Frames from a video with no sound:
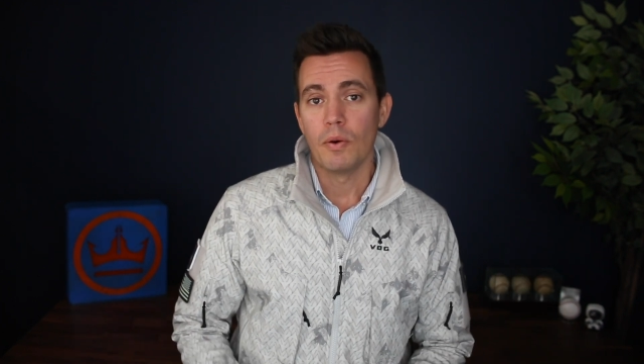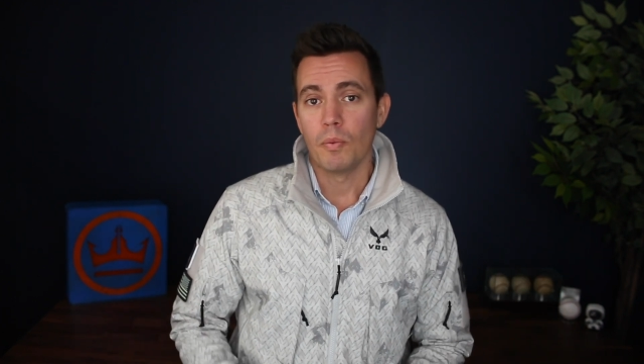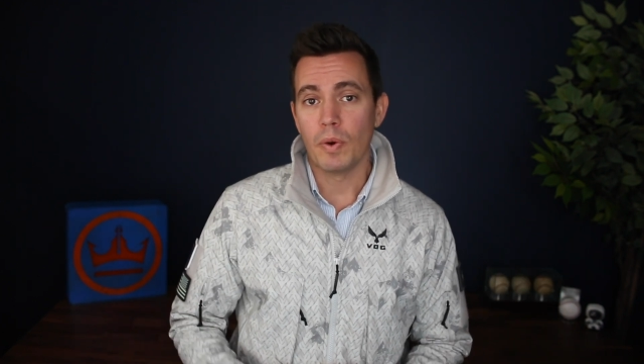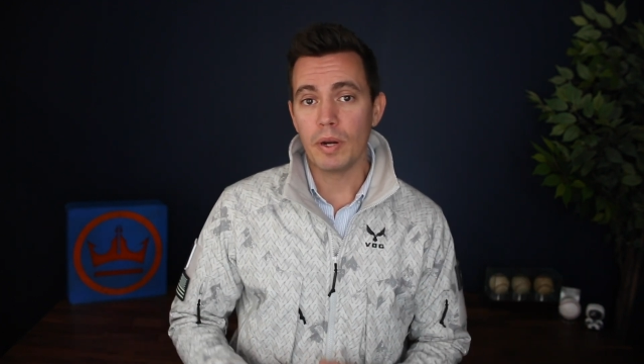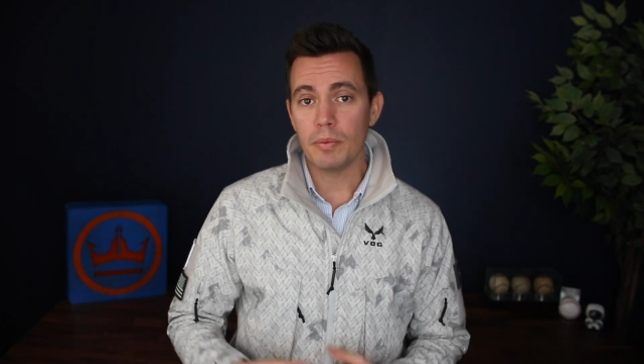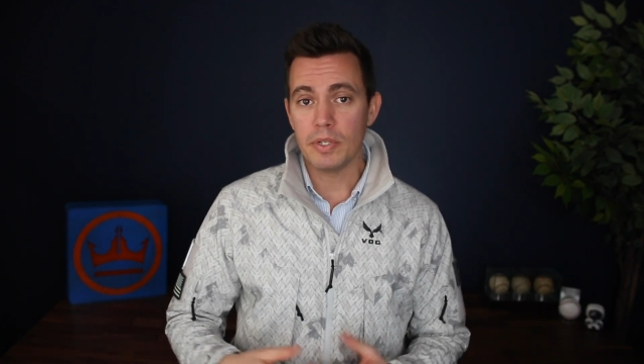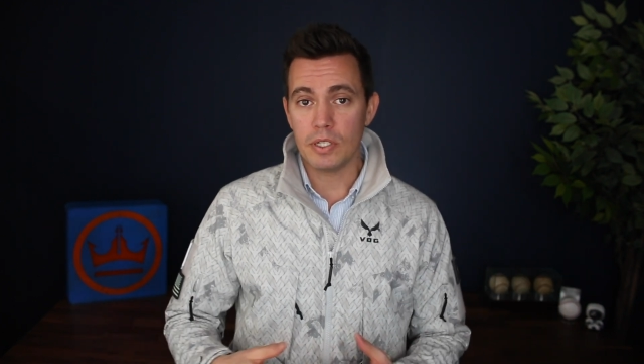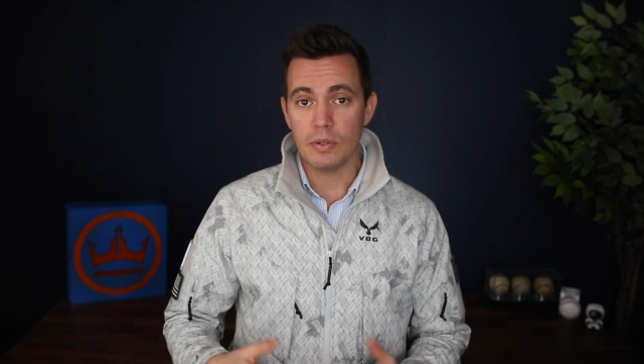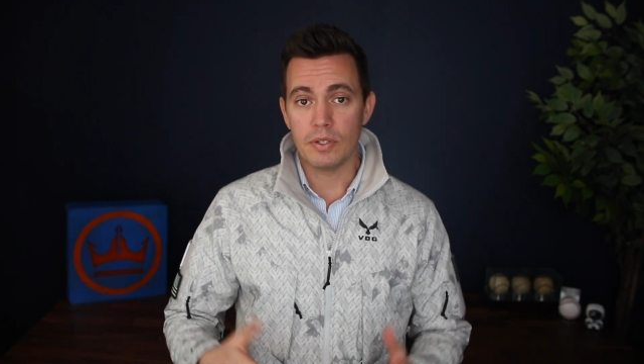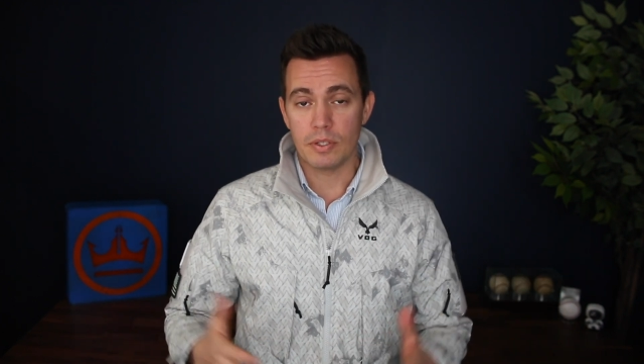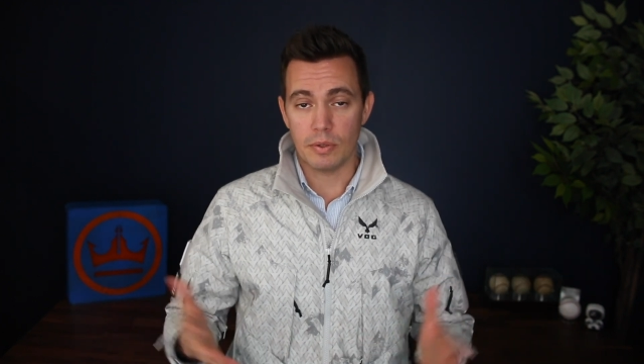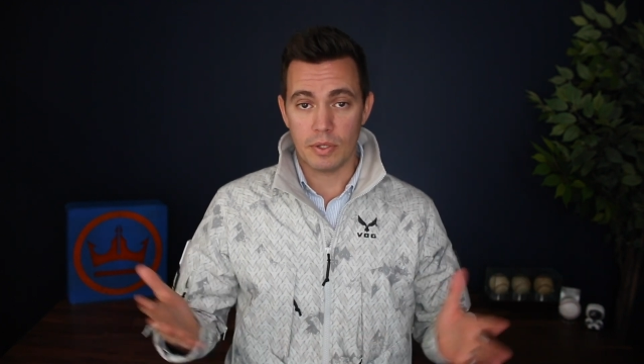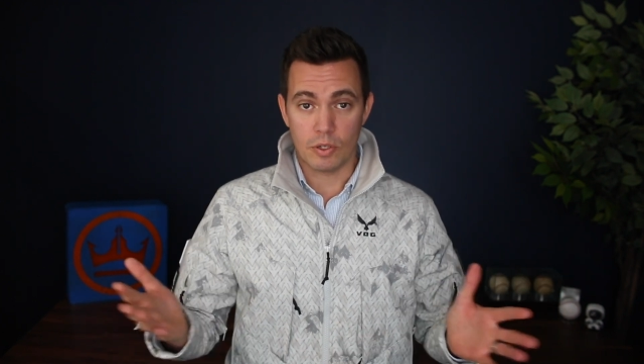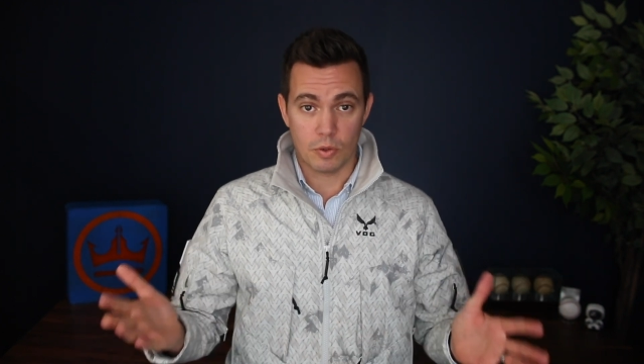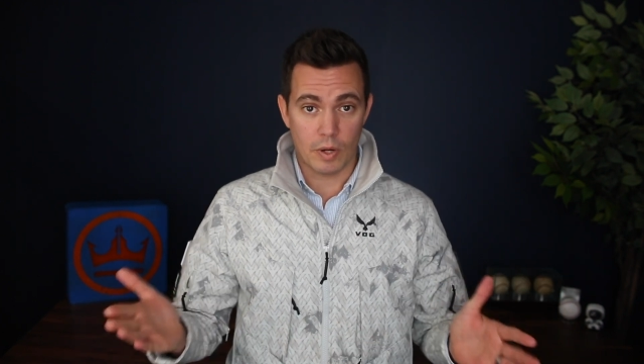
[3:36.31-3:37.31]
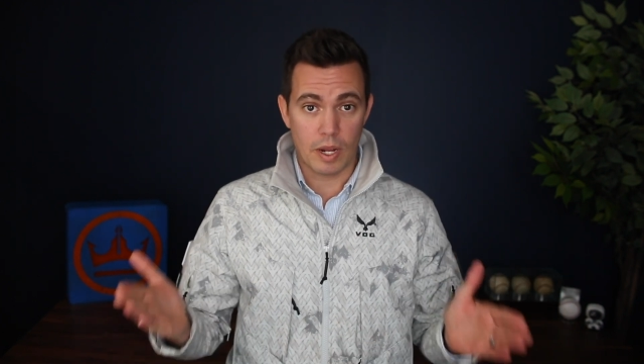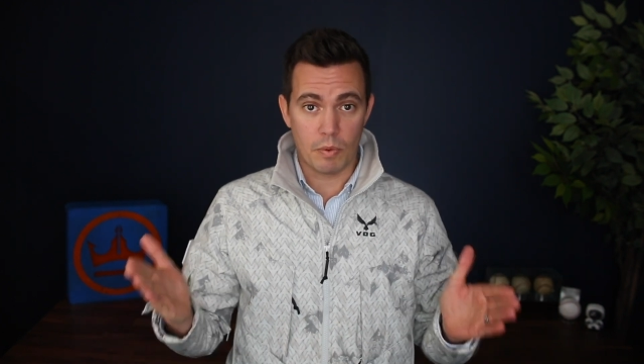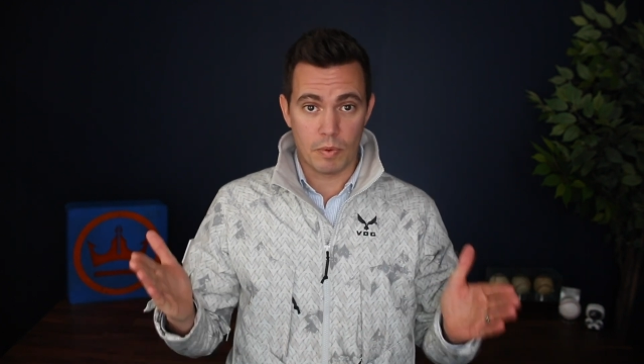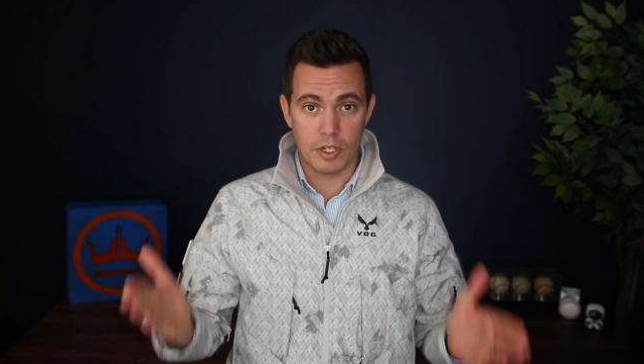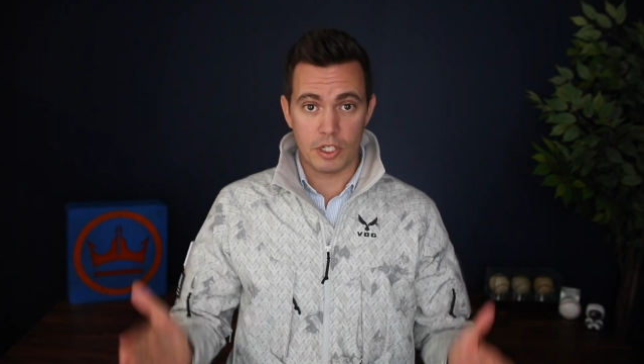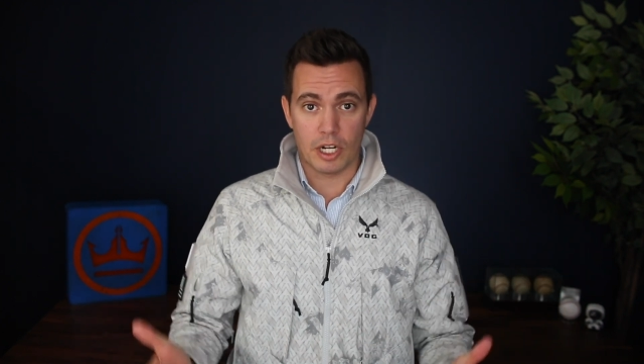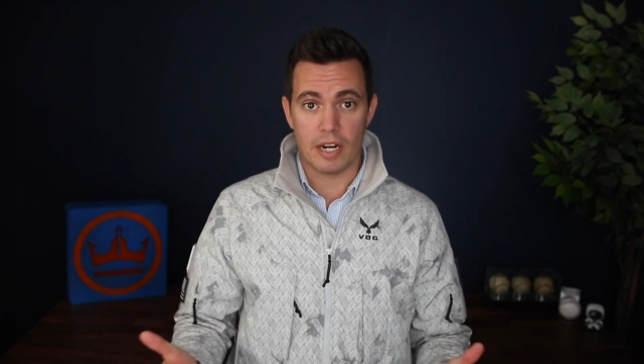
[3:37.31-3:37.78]
what it would do is it would
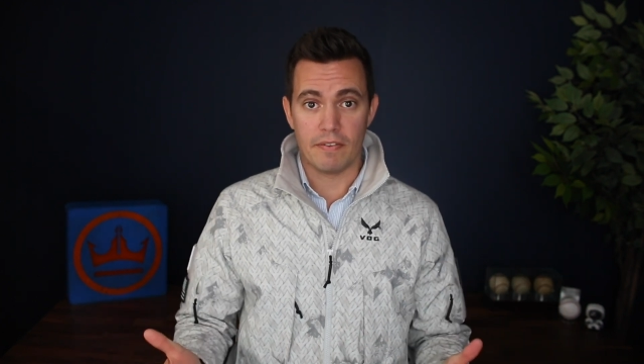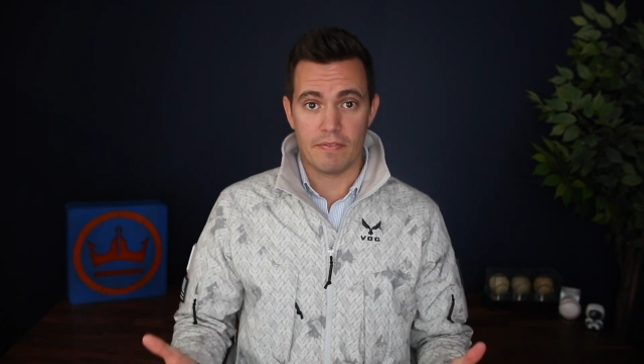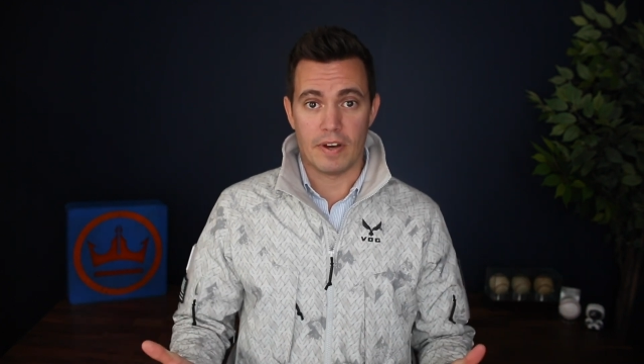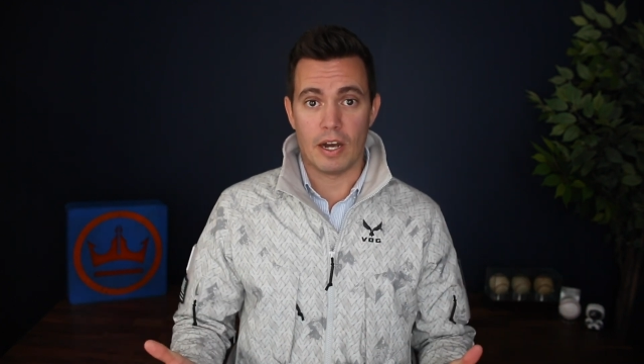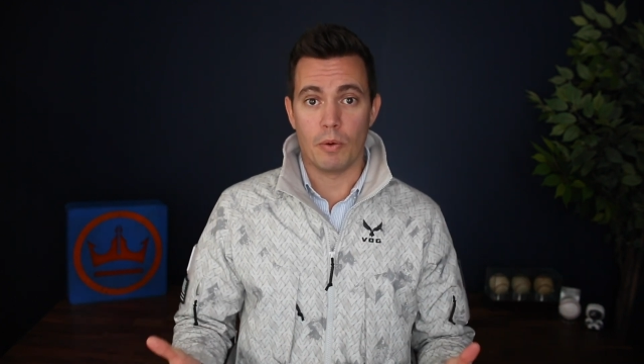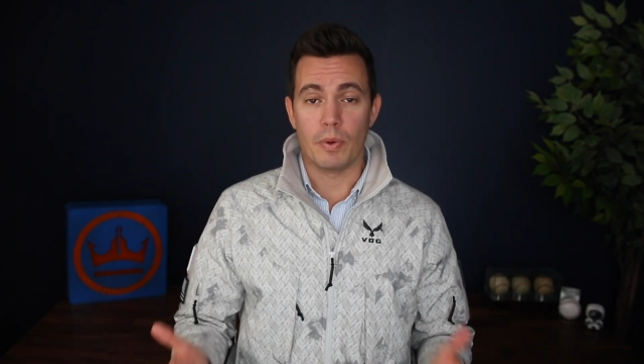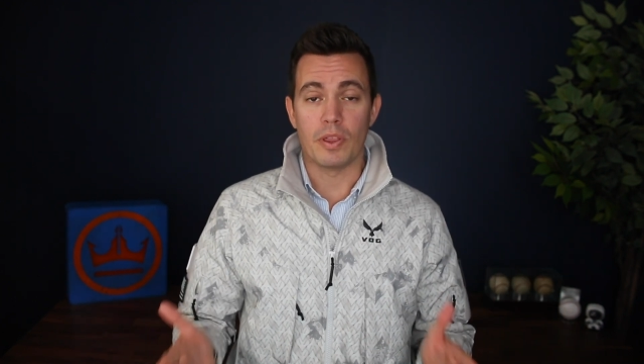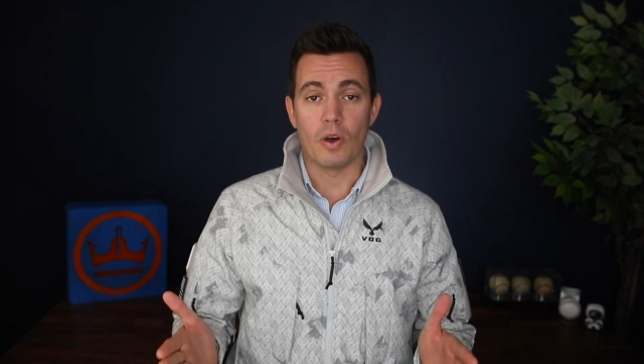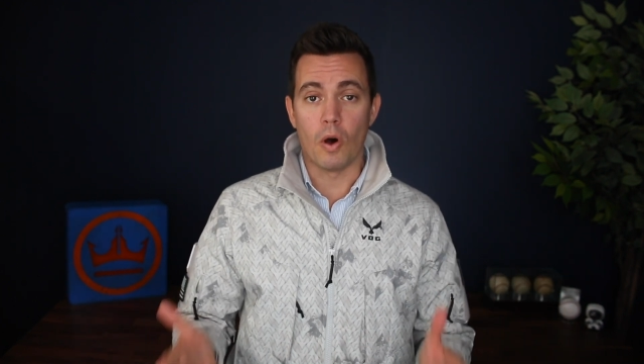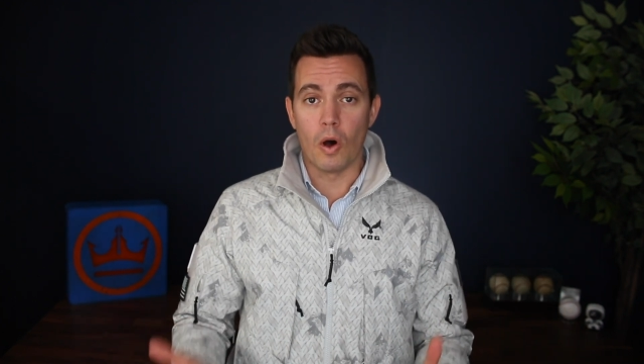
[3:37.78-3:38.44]
create one giant file with